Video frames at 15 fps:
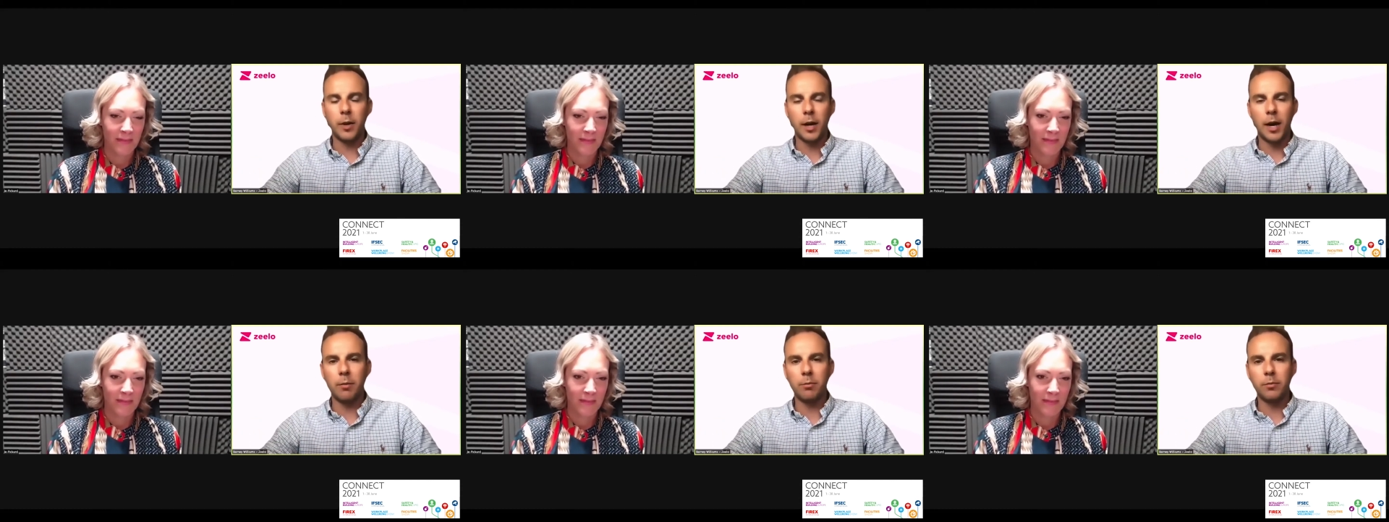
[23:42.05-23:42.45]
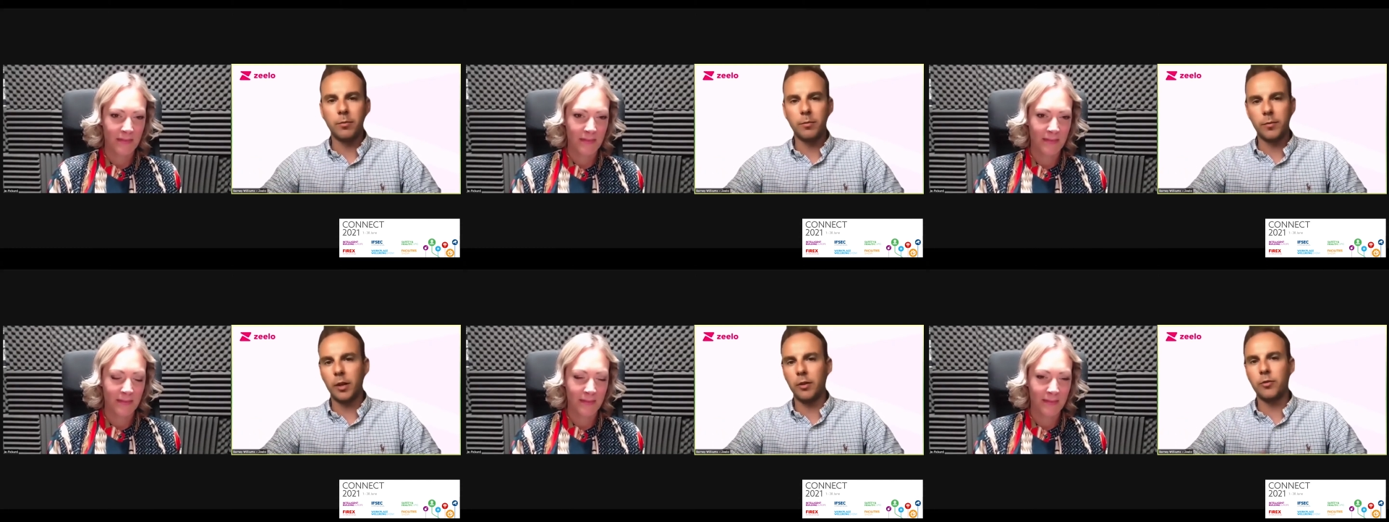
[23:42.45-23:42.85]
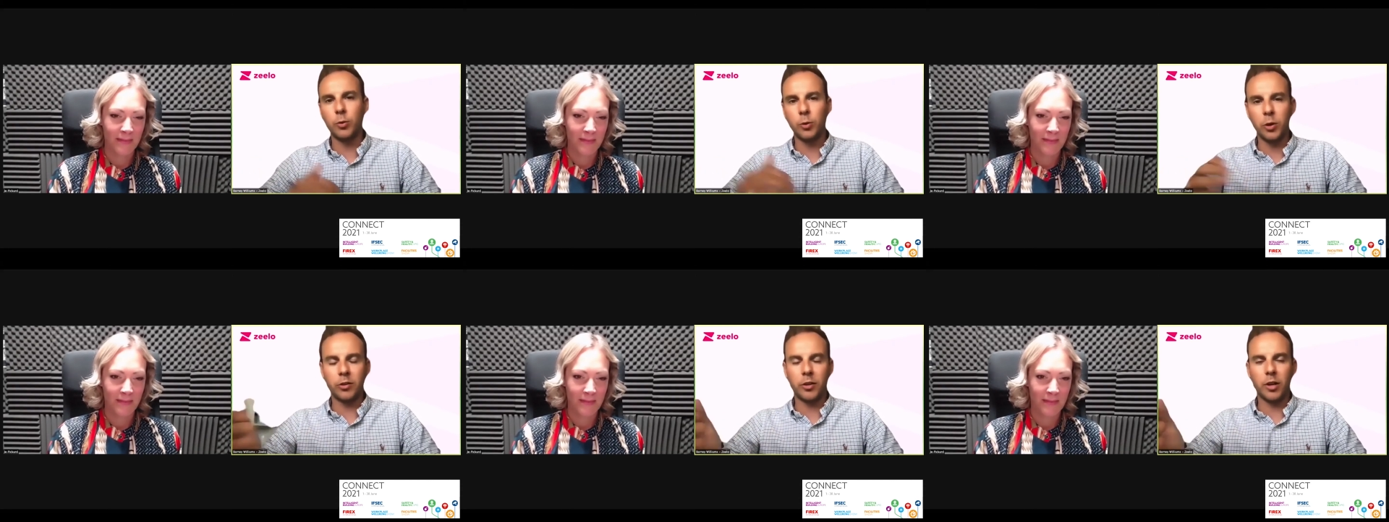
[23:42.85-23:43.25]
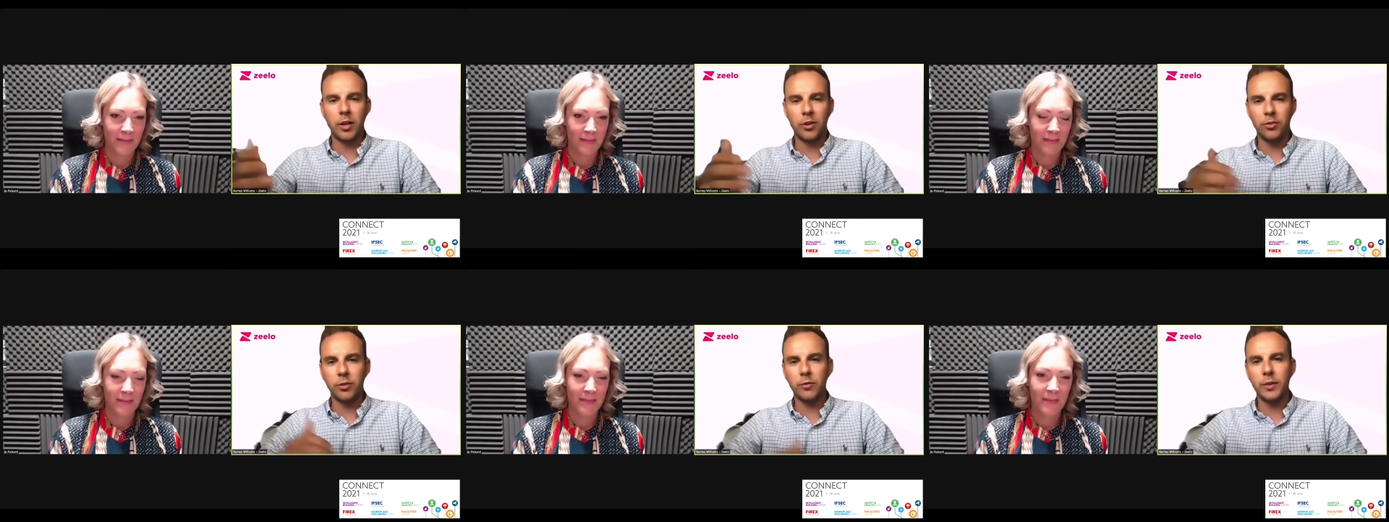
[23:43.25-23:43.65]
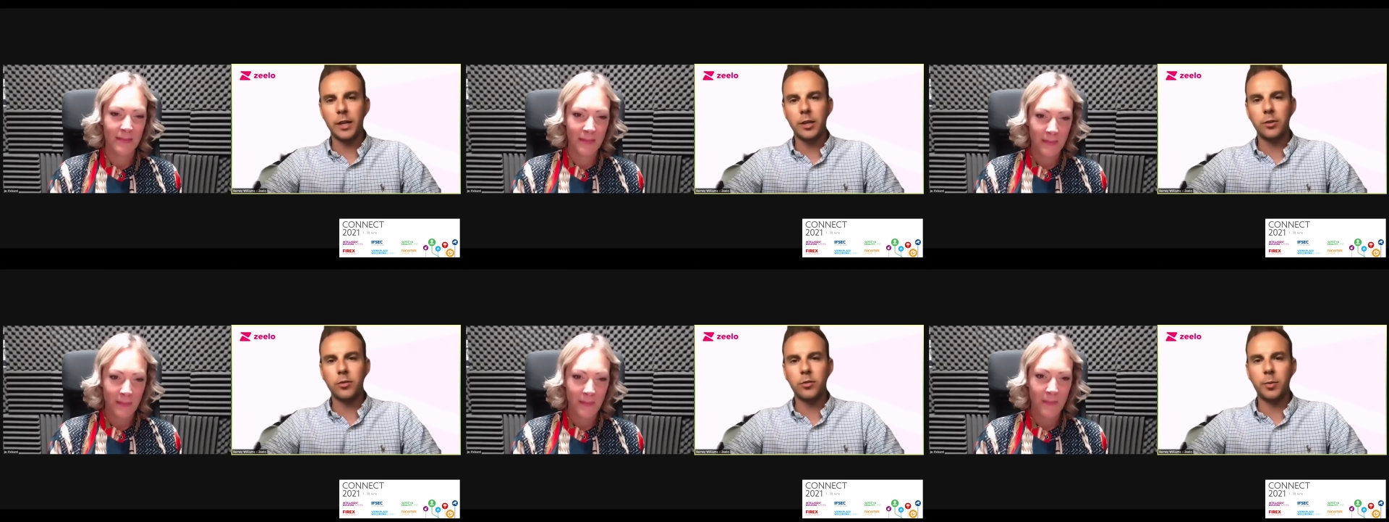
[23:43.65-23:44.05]
Speaker 1: um, you know, full utilization on
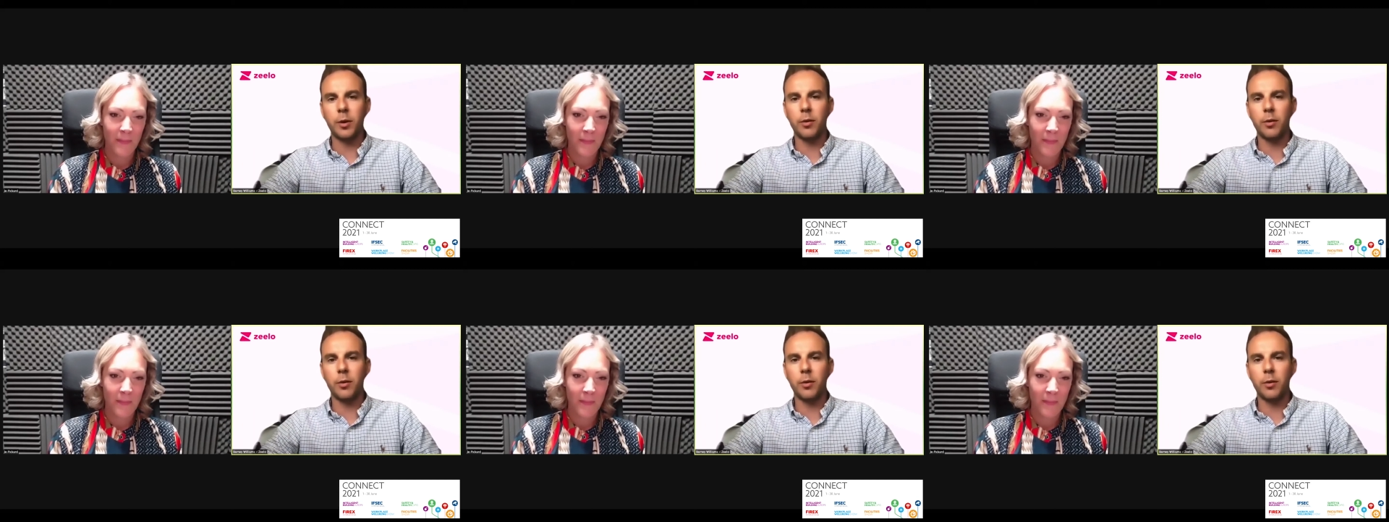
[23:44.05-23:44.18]
vehicles,